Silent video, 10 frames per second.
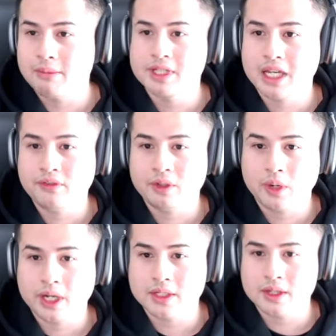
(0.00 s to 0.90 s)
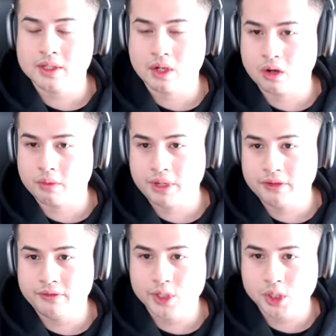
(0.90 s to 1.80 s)
safety razors are
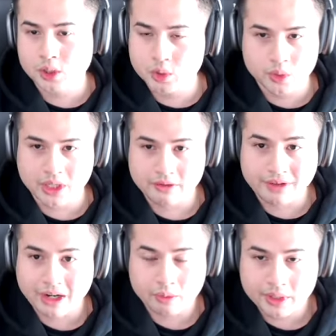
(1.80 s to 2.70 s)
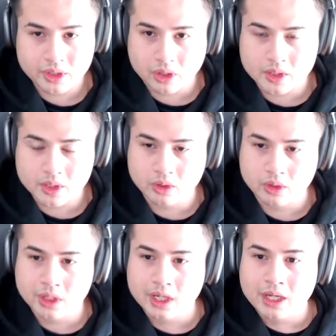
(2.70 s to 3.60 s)
beneficial to the environment
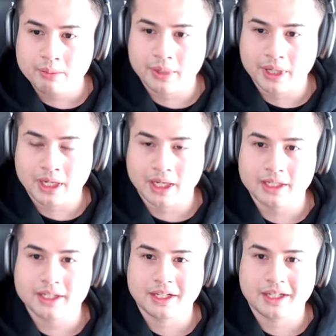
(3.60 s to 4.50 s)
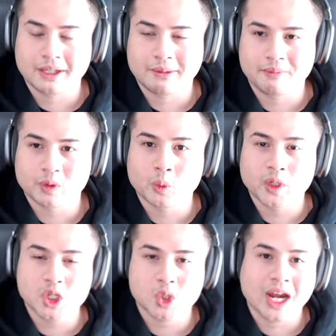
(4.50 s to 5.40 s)
also. But
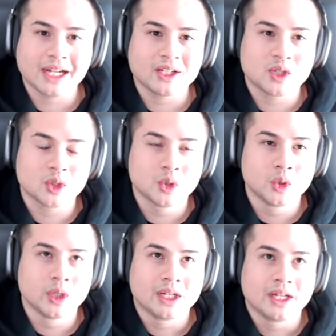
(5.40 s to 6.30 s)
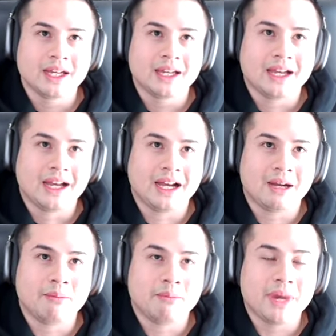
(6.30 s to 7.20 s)
we're trying to
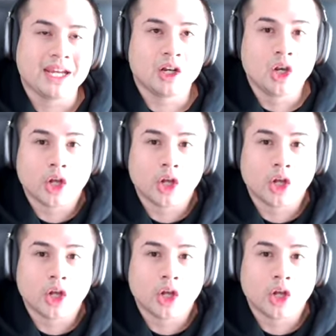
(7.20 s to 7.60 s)
make a